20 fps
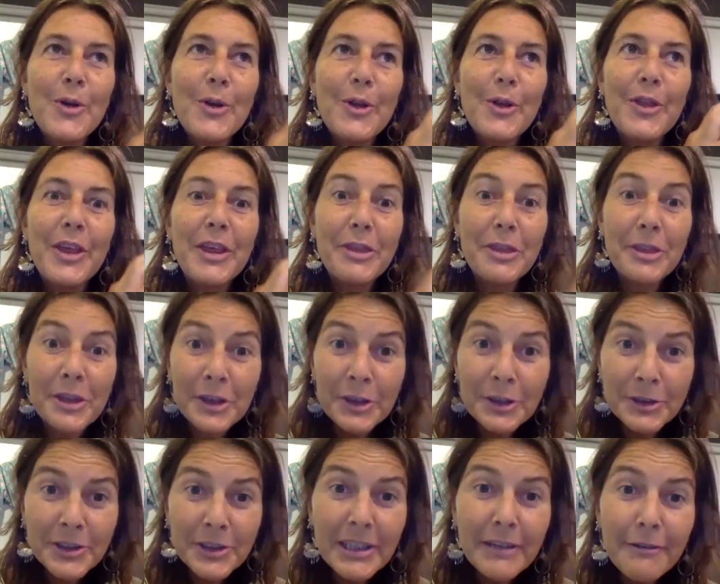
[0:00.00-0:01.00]
the
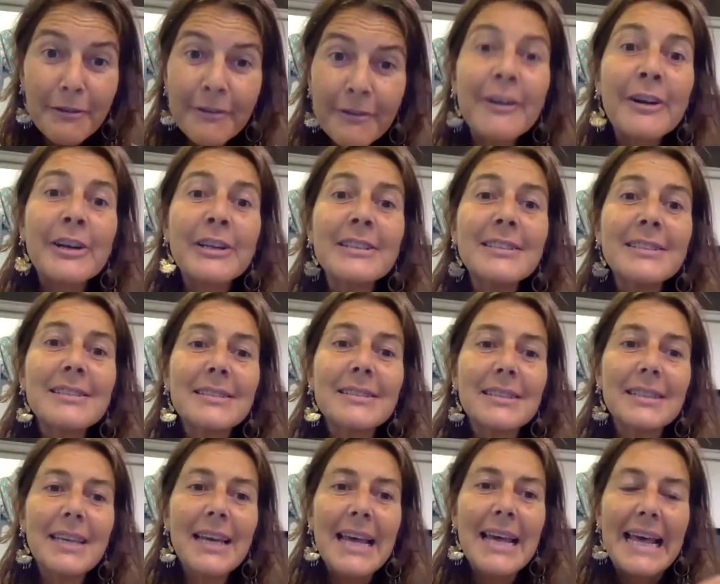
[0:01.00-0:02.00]
theory first,
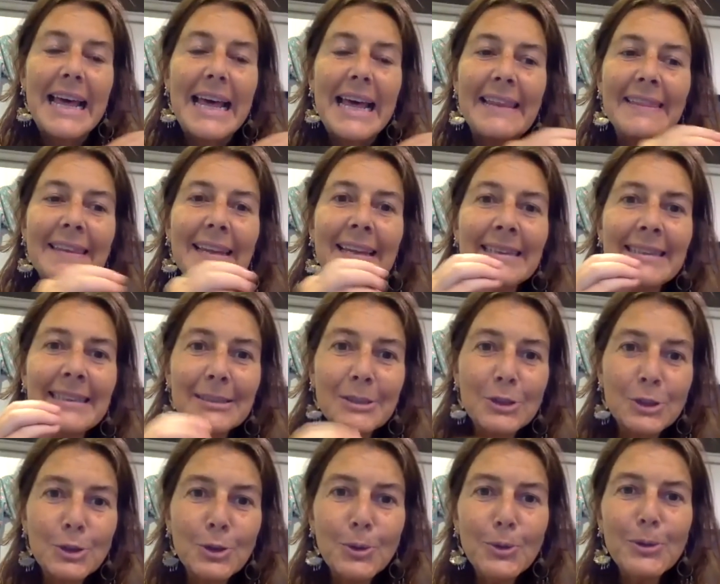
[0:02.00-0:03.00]
and then the
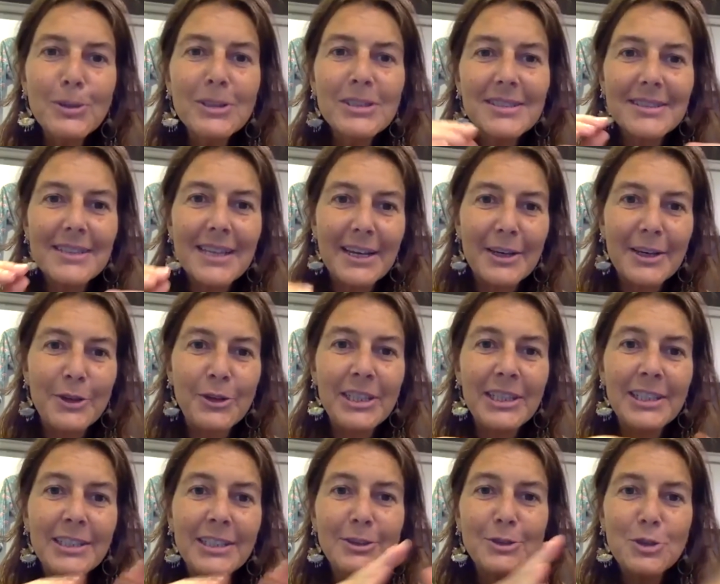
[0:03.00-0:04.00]
tools that you
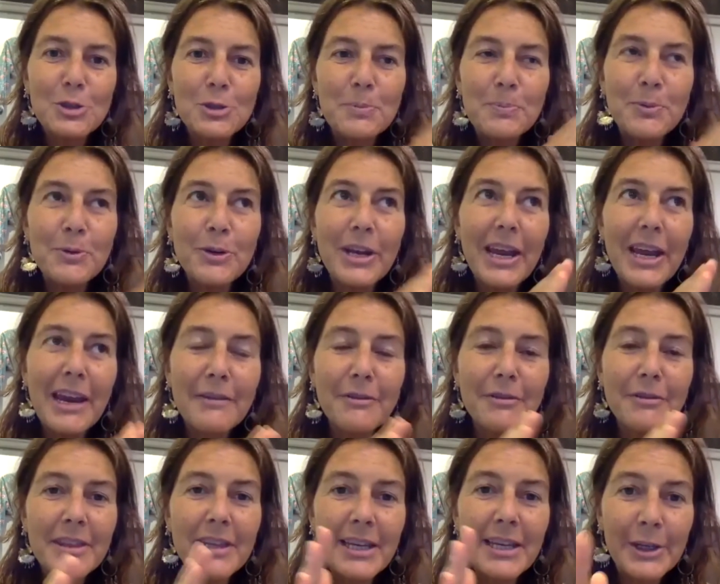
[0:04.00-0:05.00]
need to put
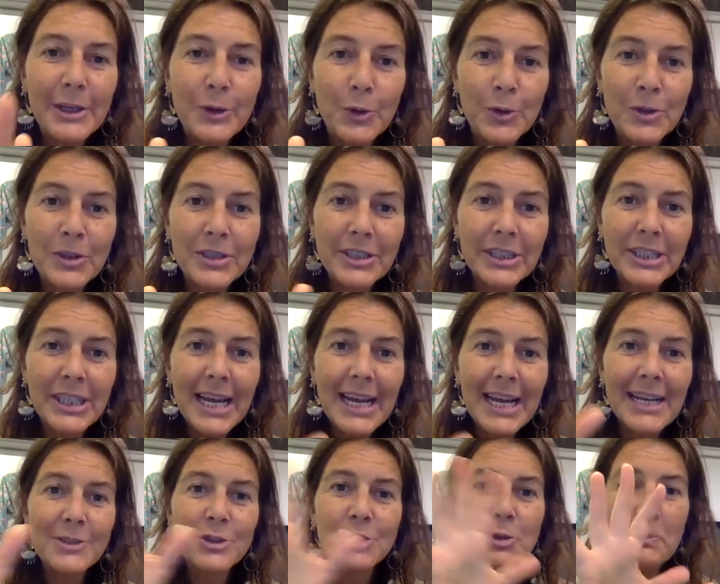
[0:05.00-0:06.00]
everything in order
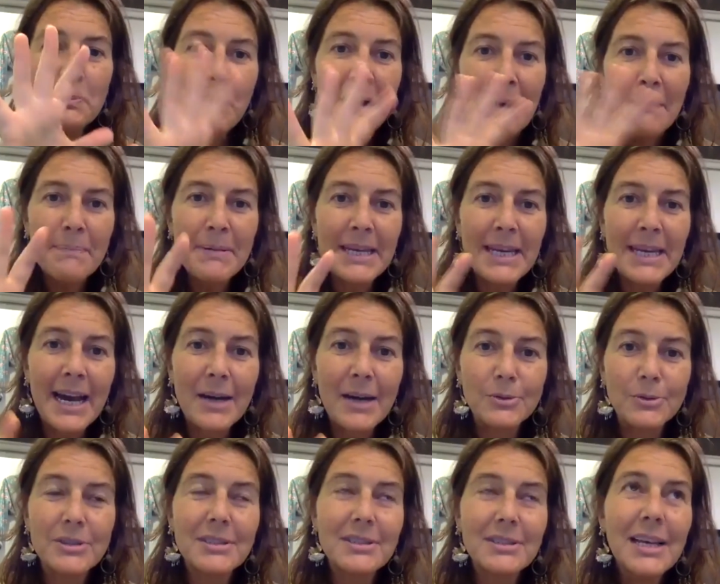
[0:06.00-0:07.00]
and to map it
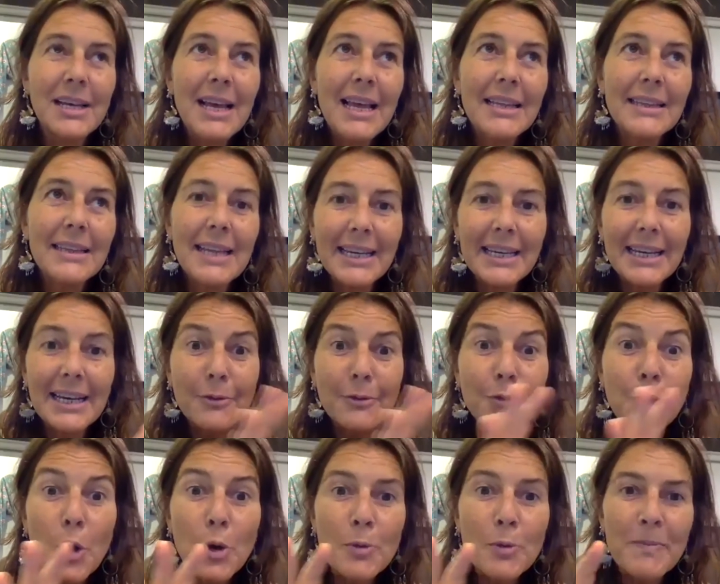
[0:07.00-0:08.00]
out like a
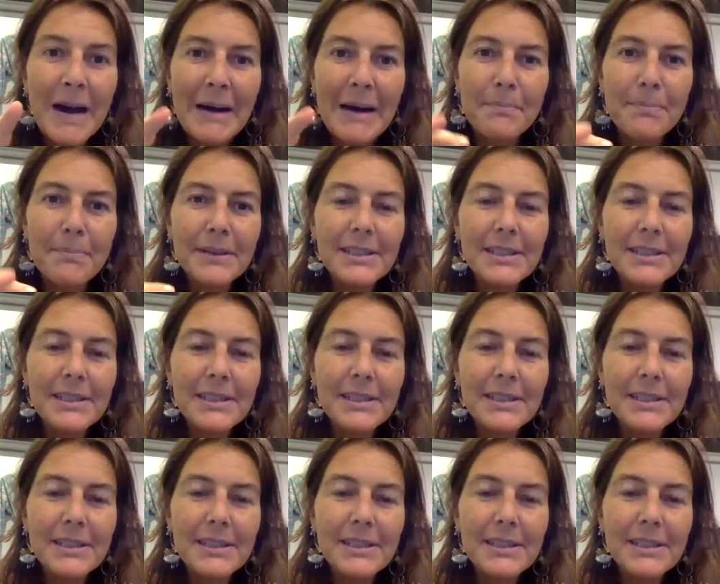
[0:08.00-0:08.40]
roadmap.